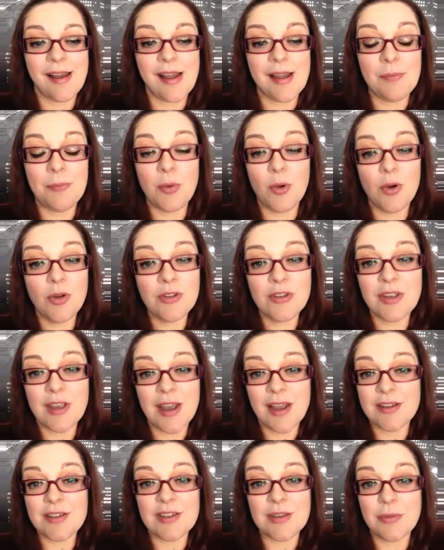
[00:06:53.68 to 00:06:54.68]
I bought it
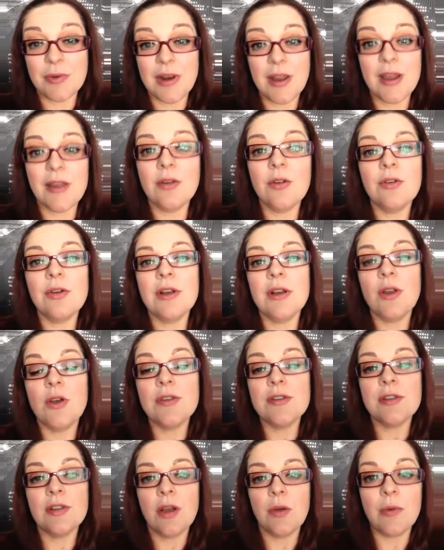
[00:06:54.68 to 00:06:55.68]
actually when I had already
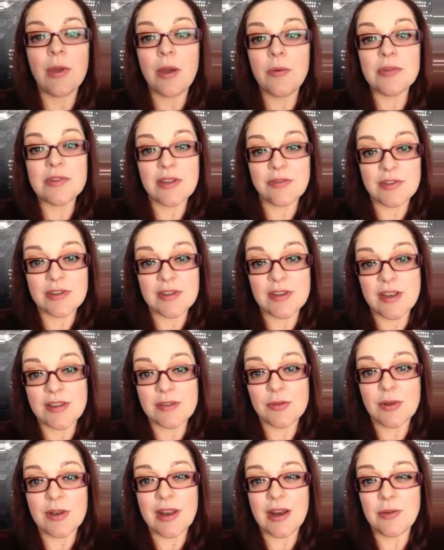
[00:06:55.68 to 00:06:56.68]
lost a lot of weight. I was never
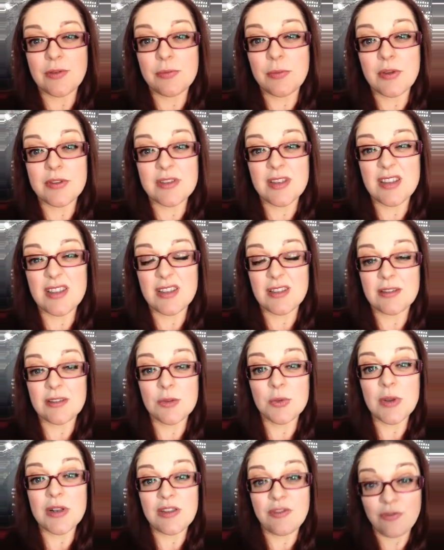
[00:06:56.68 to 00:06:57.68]
size 28. I was about size
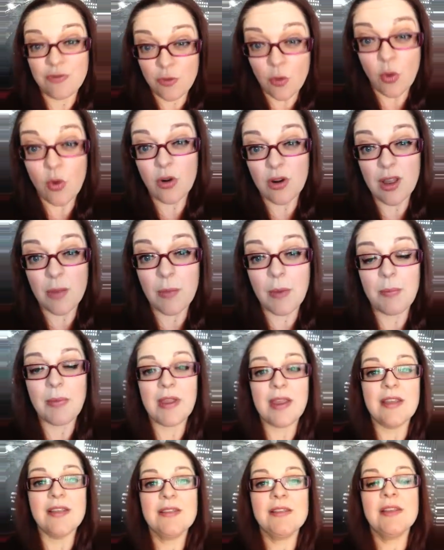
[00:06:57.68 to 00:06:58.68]
24 at my
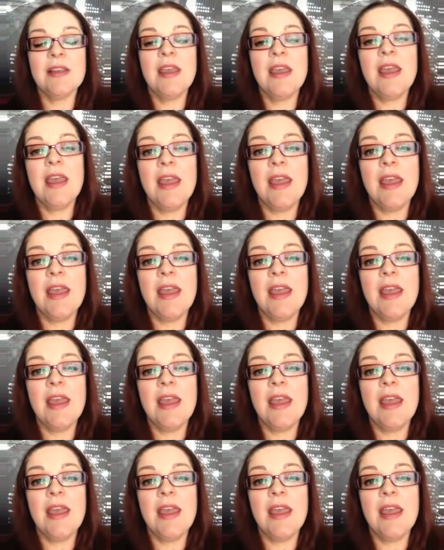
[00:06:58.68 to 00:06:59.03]
biggest.